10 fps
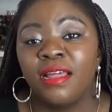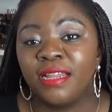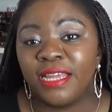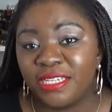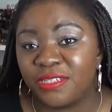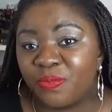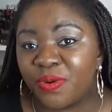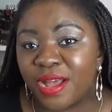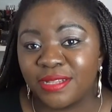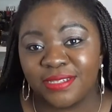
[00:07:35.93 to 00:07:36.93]
indie
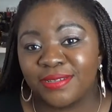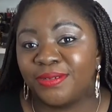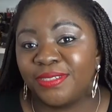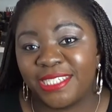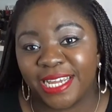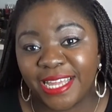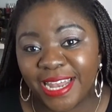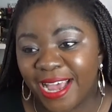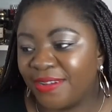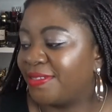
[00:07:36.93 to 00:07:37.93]
brands, so check it
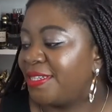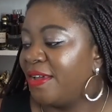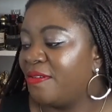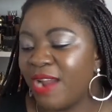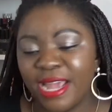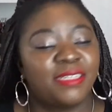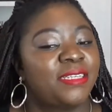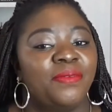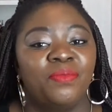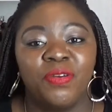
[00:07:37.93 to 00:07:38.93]
out.
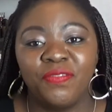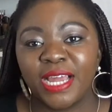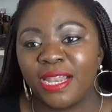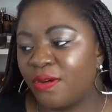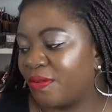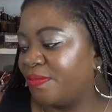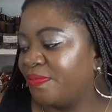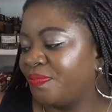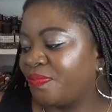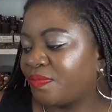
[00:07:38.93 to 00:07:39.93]
Right, moving along.
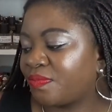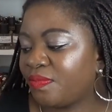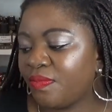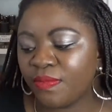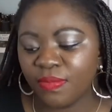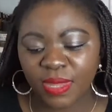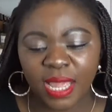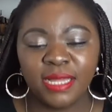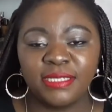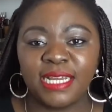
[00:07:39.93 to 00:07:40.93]

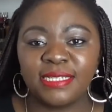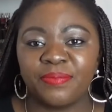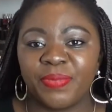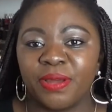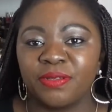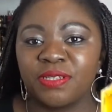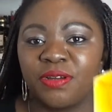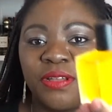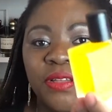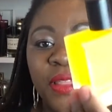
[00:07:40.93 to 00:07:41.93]
Jezebel.
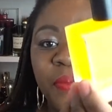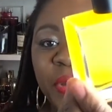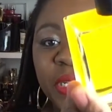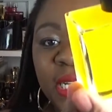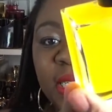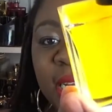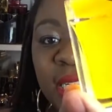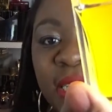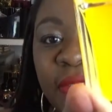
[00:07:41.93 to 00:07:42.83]
So the presentation